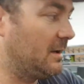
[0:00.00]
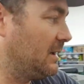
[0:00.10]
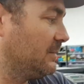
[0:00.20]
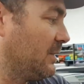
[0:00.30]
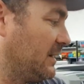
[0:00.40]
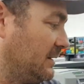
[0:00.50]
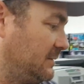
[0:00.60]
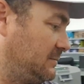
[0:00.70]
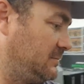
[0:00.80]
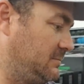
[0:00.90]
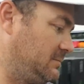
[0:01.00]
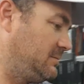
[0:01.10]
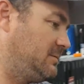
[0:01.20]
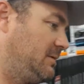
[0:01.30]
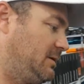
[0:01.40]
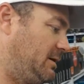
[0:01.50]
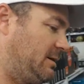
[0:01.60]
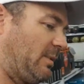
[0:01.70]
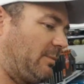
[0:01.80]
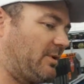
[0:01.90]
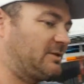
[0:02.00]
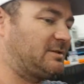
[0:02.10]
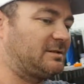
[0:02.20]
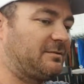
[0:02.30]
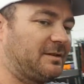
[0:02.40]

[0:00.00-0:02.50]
in my in my purchase of